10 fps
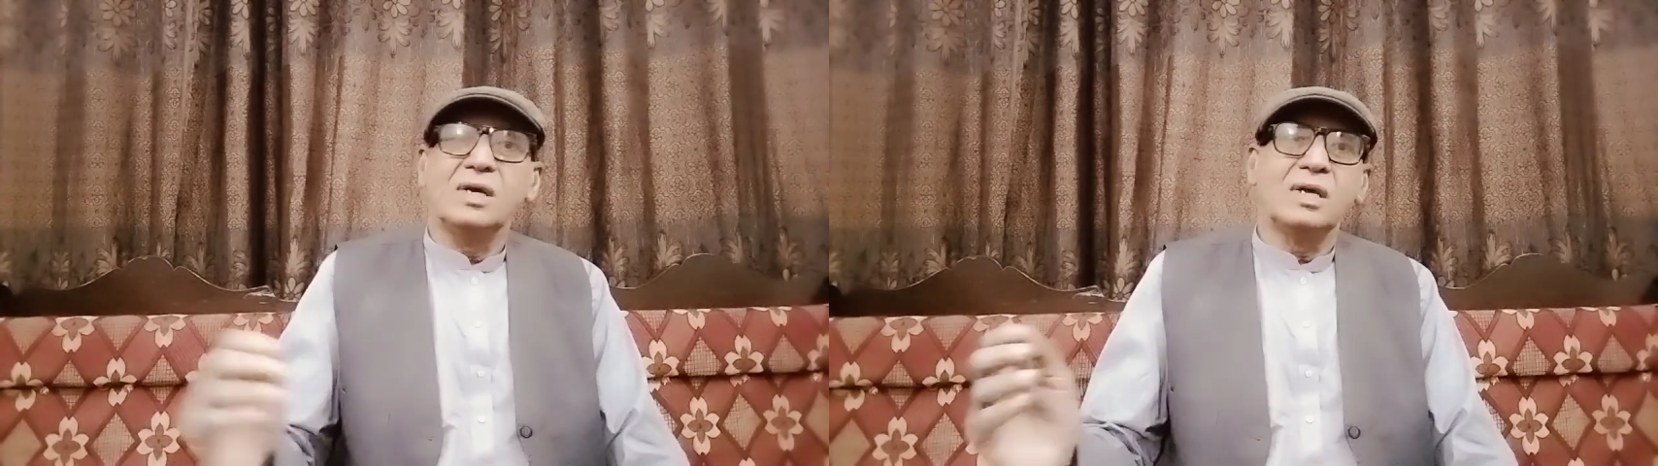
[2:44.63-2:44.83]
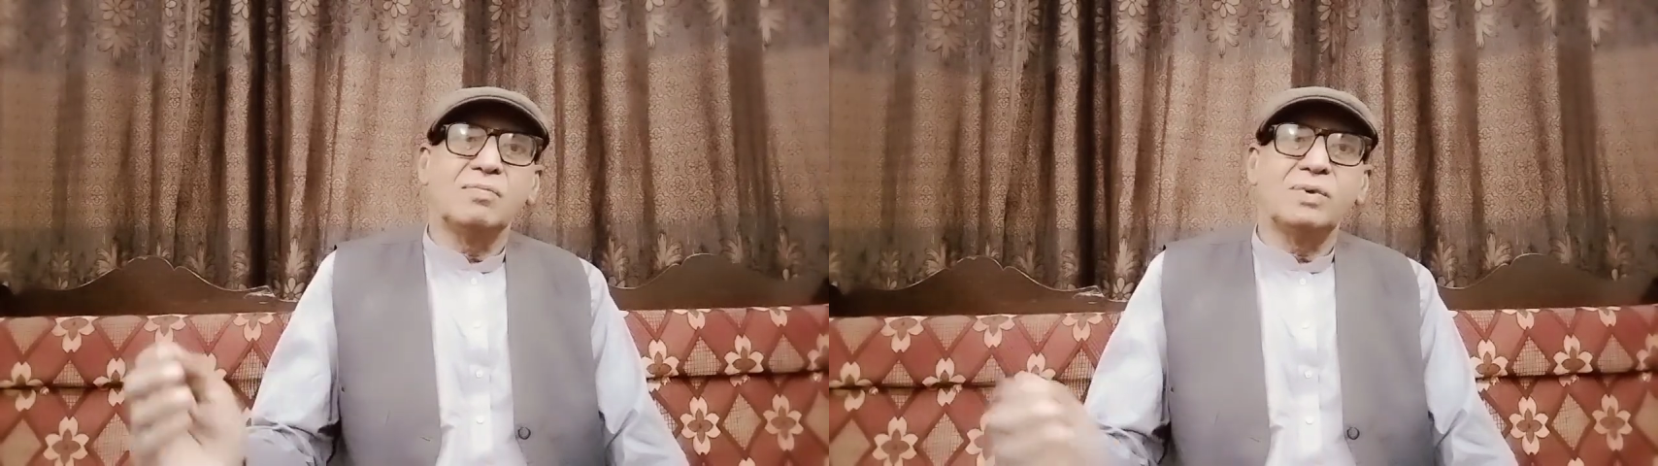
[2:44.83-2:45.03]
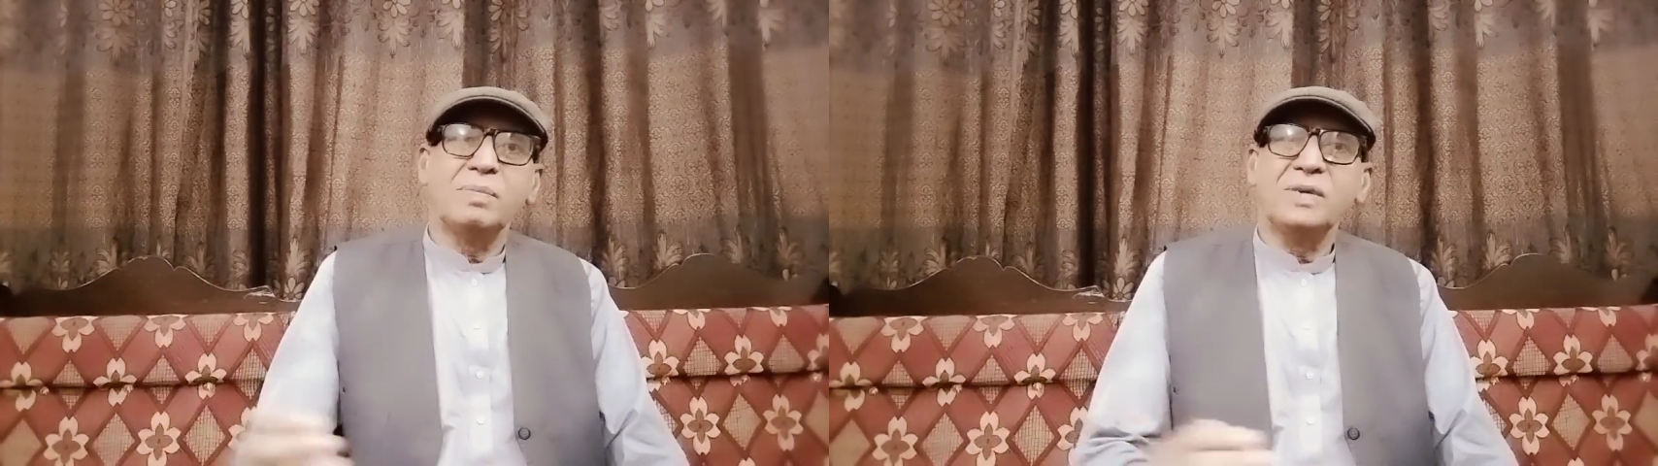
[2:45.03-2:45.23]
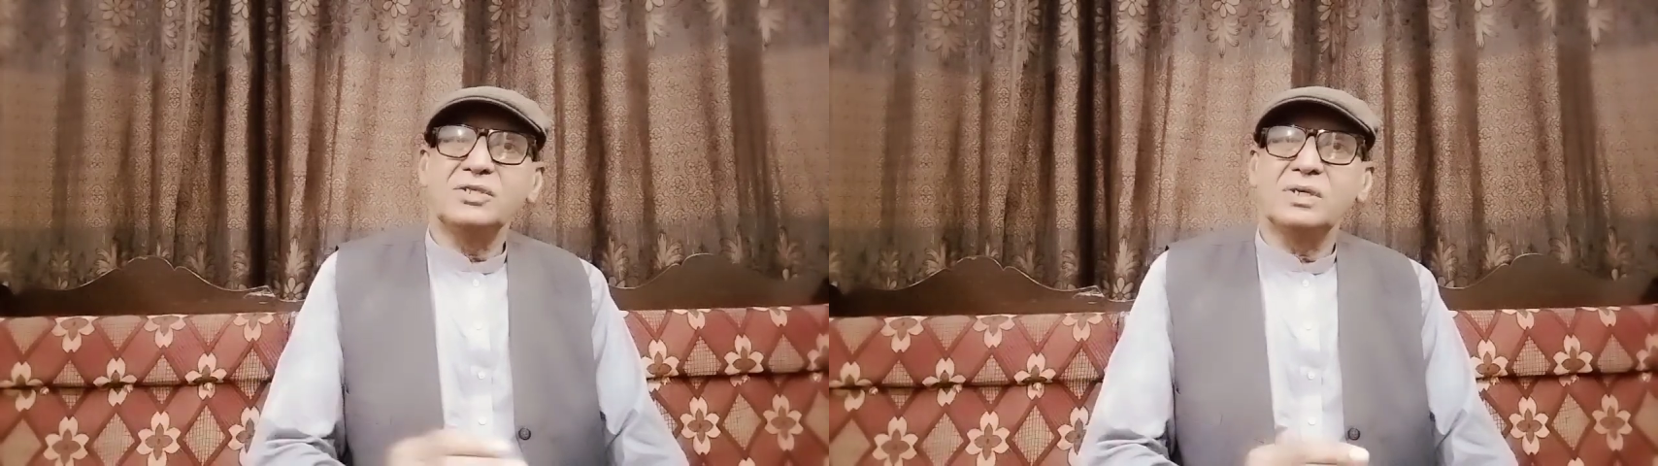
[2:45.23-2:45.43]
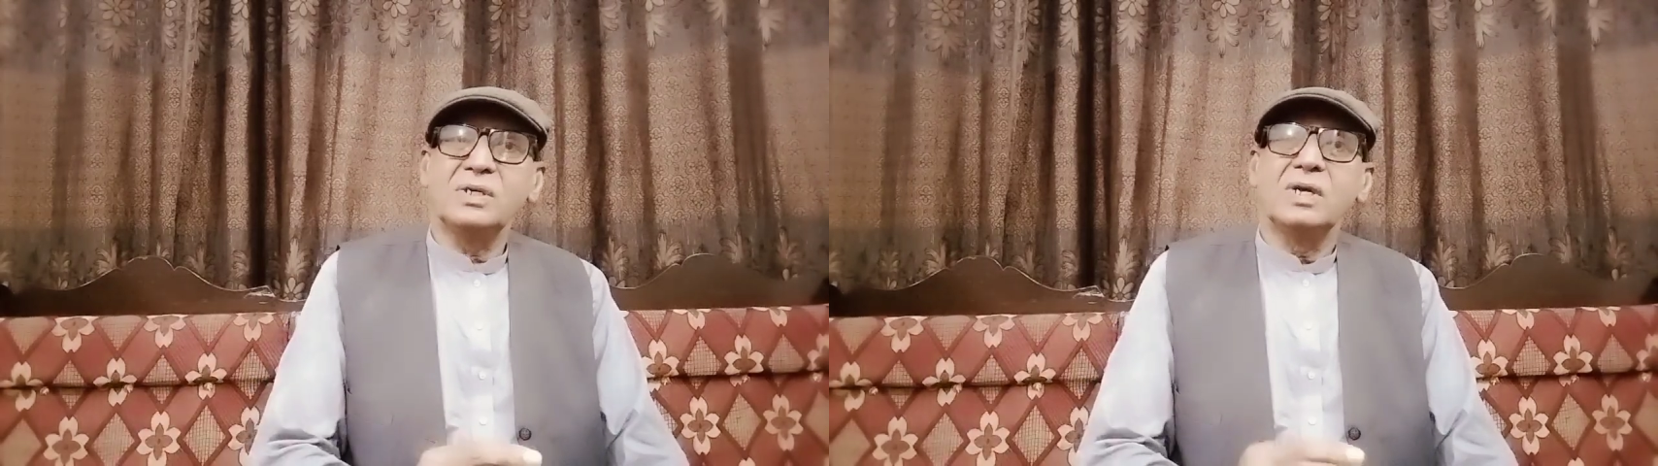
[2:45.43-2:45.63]

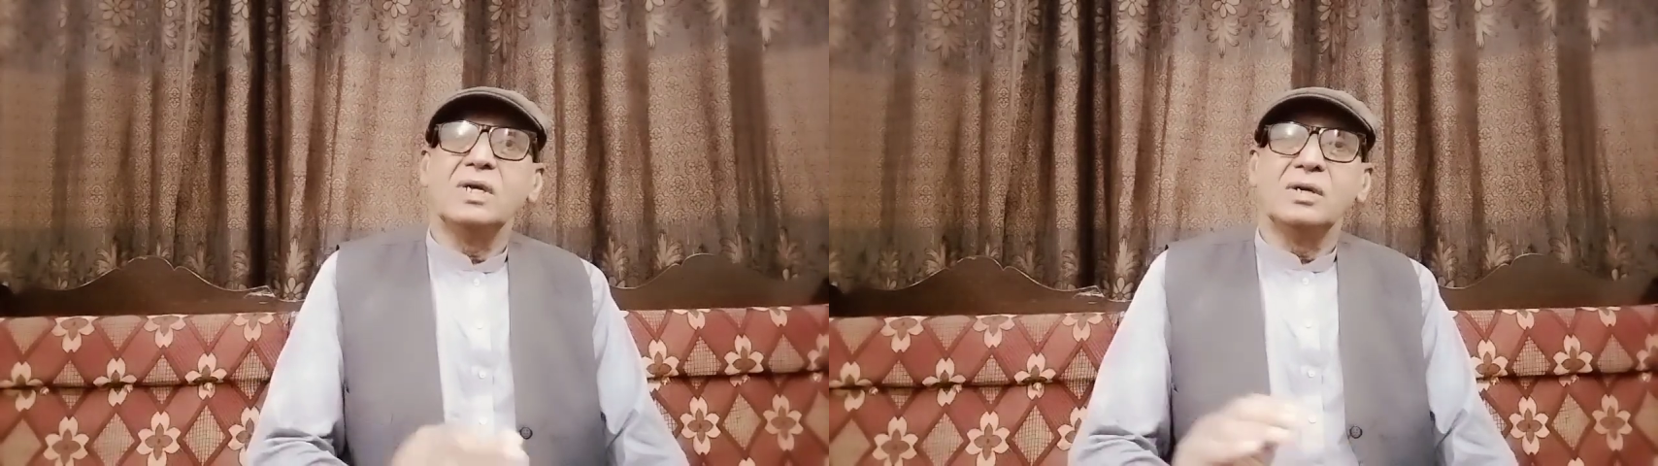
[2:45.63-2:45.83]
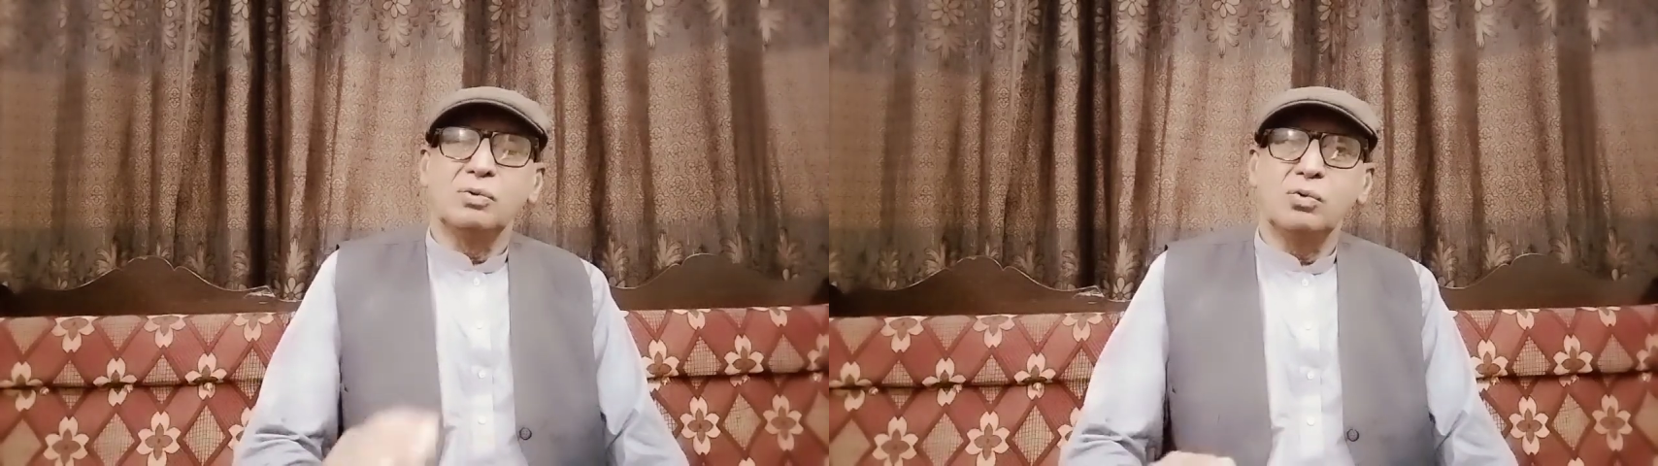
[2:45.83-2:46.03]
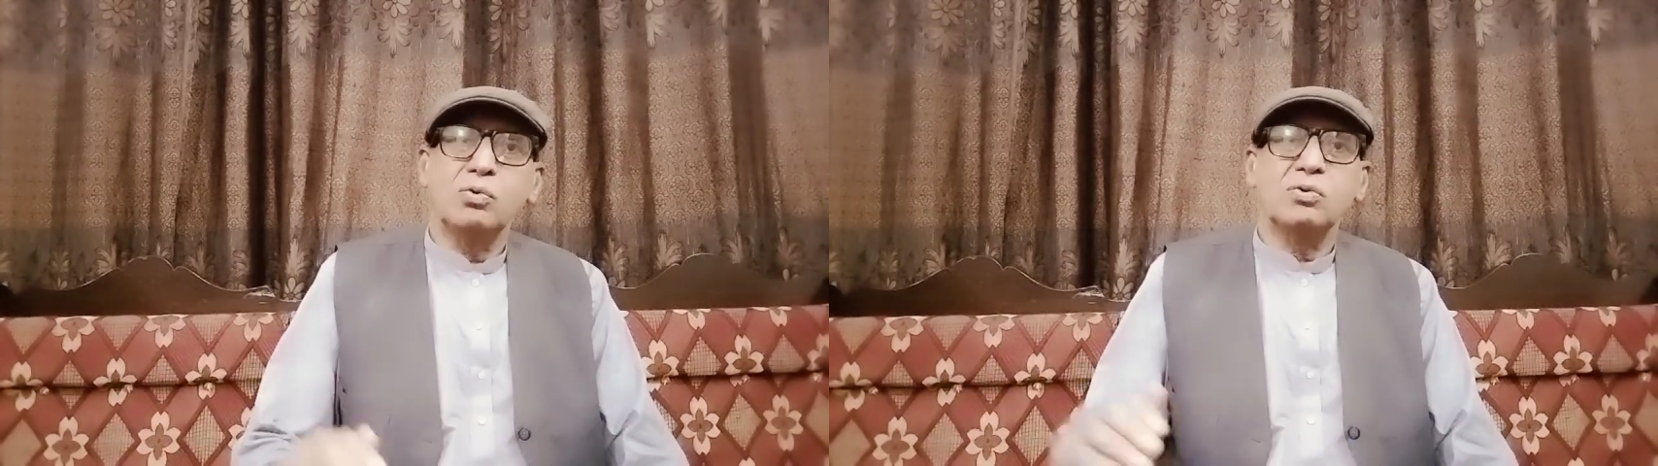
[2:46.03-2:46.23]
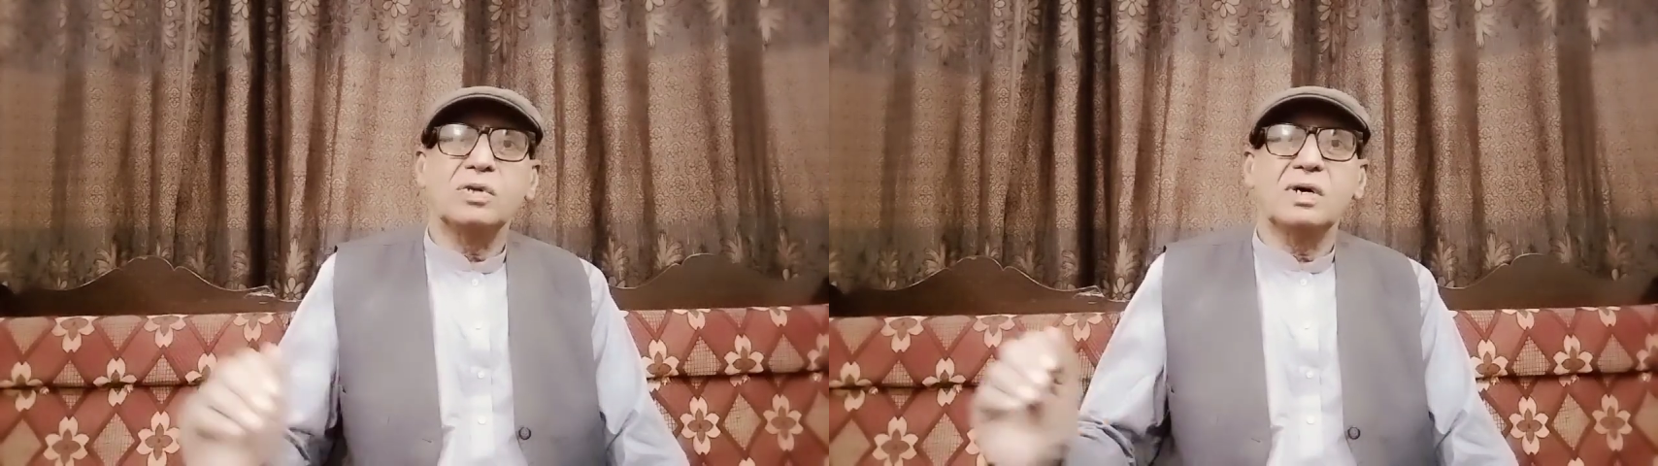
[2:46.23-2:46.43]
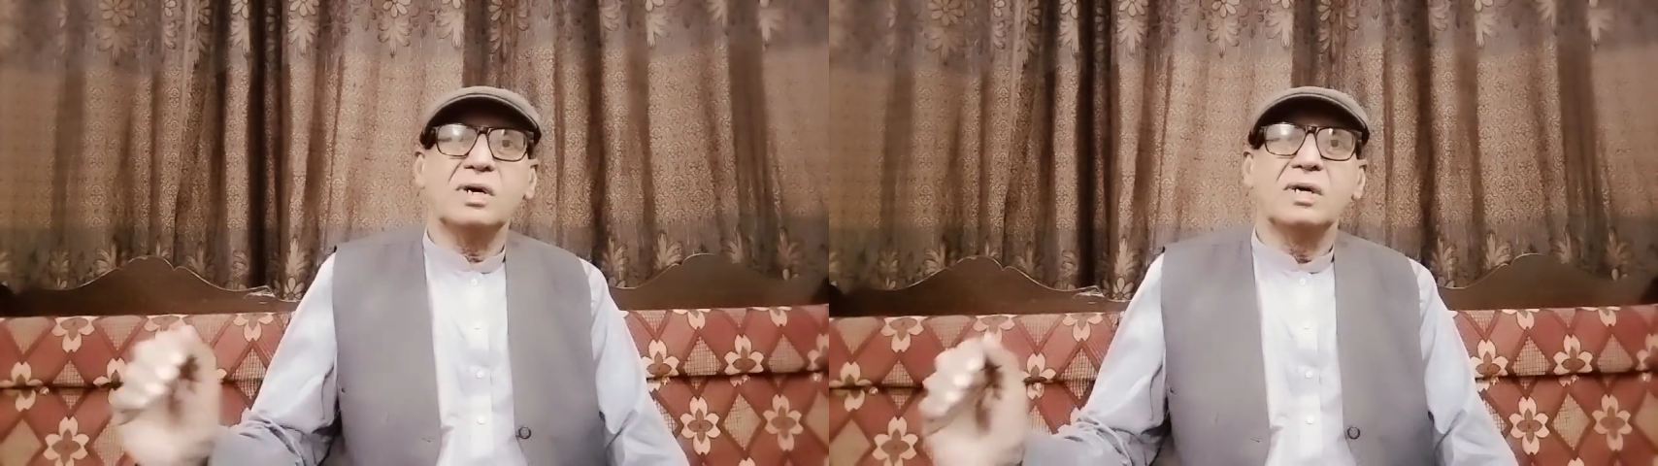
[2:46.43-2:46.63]
inflammation due to
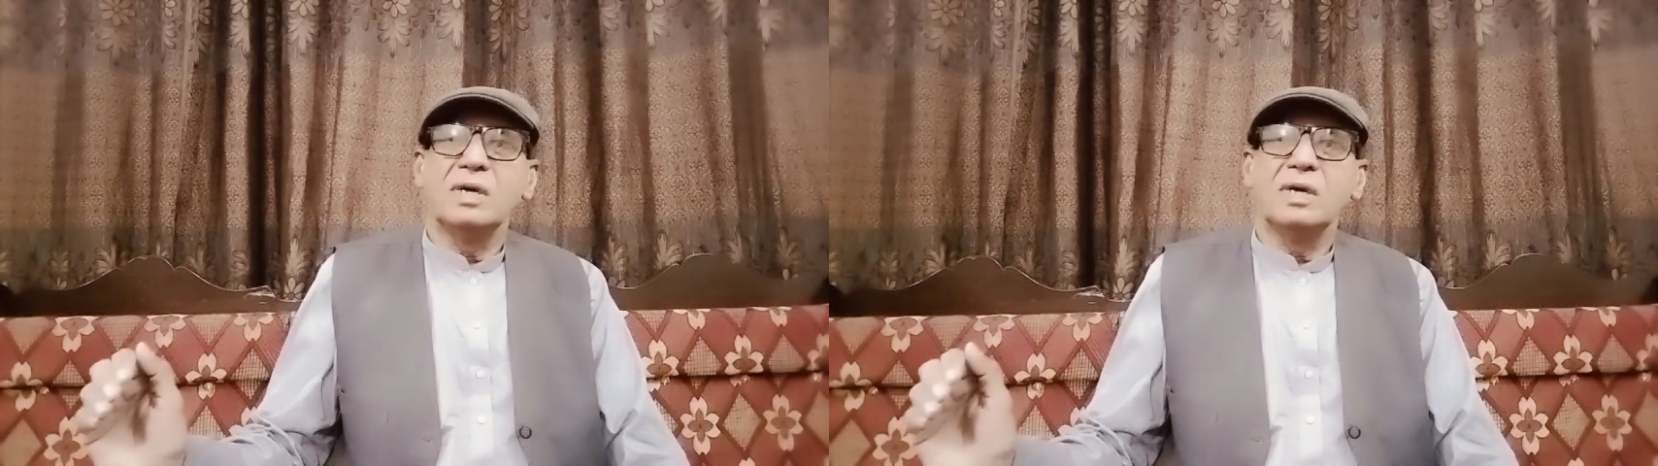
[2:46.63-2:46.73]
the